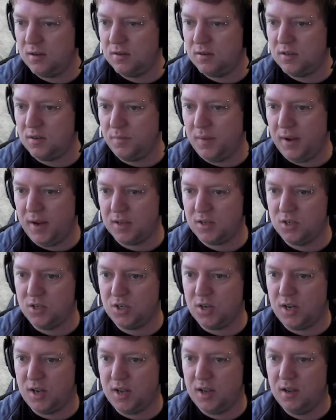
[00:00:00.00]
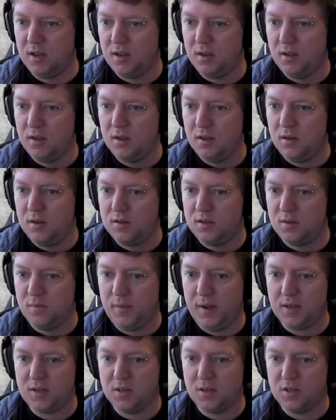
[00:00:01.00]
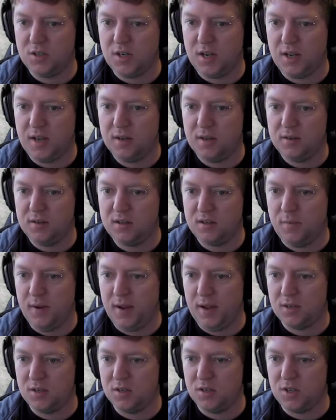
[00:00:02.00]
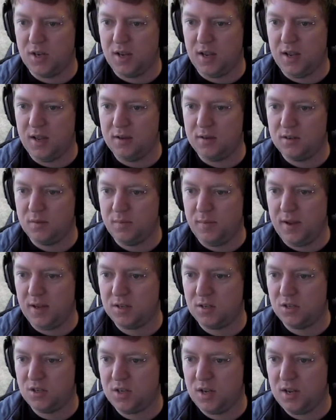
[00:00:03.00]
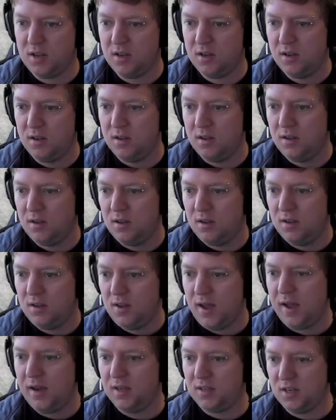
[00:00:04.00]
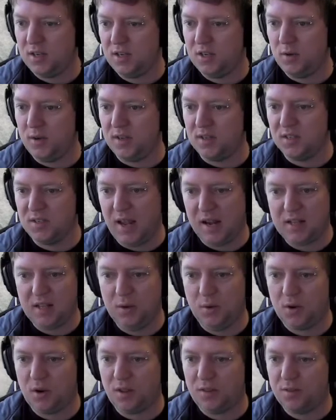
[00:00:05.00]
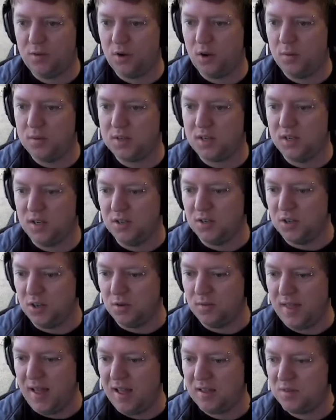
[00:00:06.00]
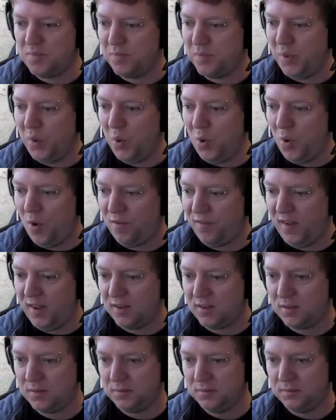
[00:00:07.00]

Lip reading: to passenger to passenger to passenger to passenger. And he's going to do exactly what I thought he was going to do. That's perfect.